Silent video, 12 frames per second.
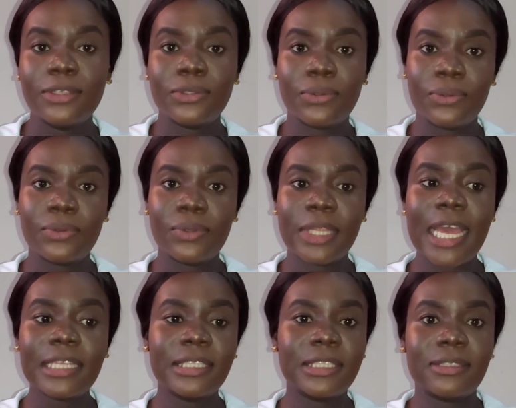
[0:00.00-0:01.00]
So
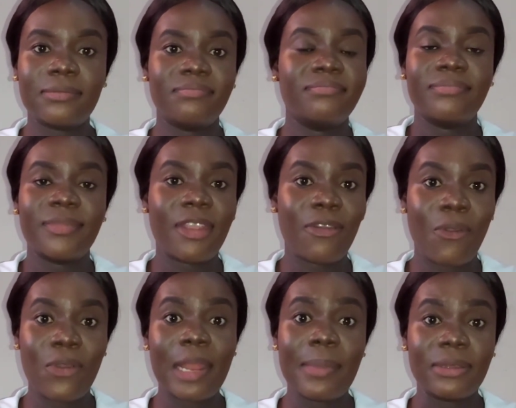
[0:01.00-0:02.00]
that's
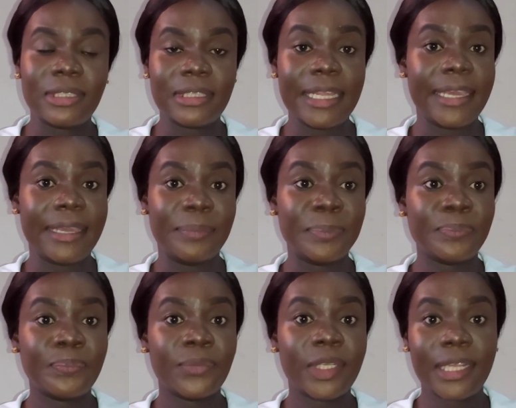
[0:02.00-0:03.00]
all about the
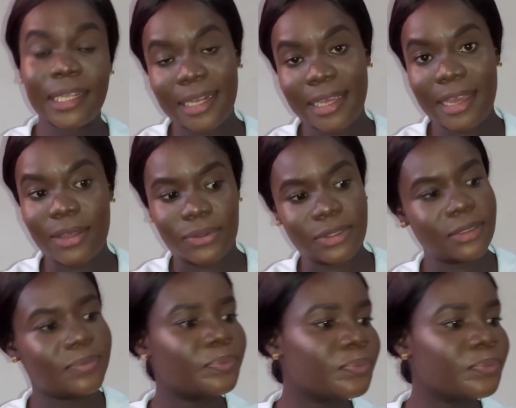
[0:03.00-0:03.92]
clinicals.